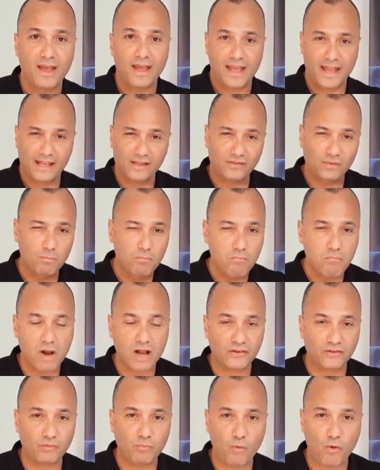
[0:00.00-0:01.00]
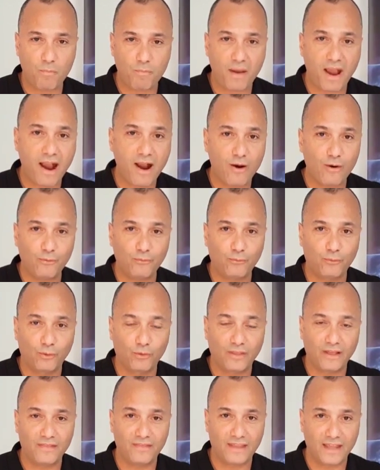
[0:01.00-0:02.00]
It's much more powerful
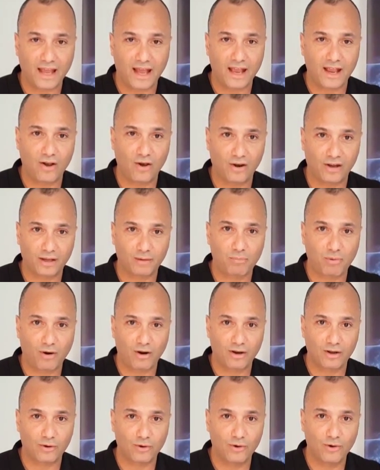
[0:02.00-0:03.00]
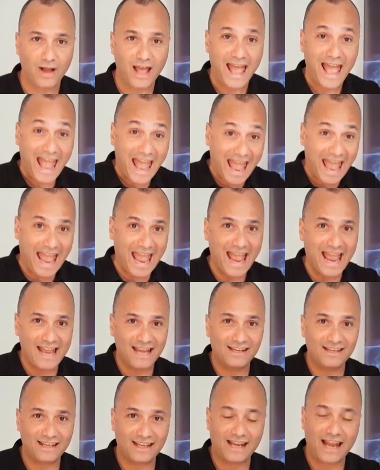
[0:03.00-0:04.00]
than the ionic particle,
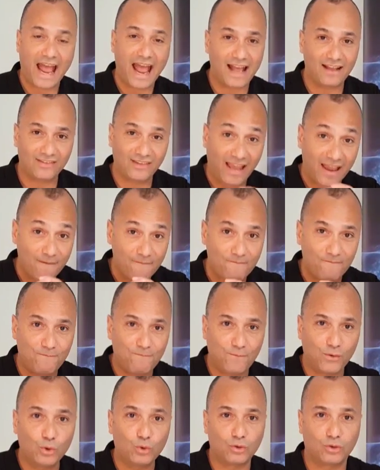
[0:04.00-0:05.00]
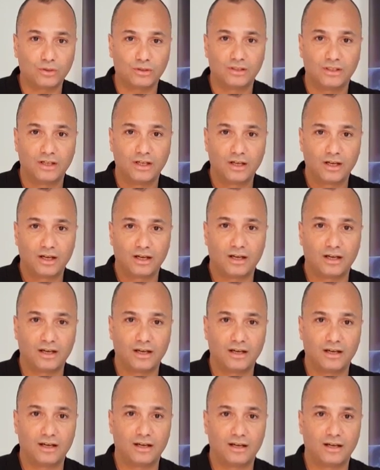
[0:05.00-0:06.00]
and it has a full
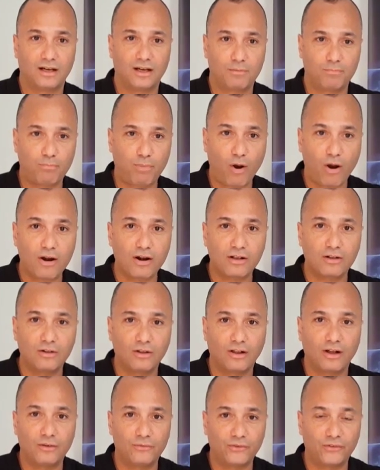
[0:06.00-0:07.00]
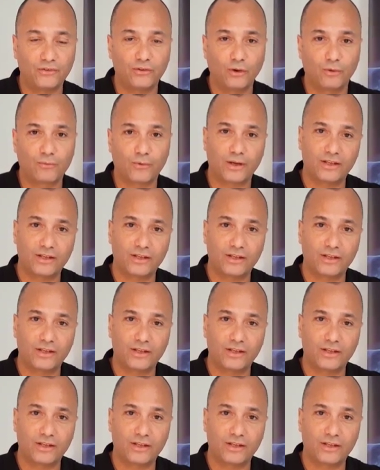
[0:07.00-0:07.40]
particle of silver.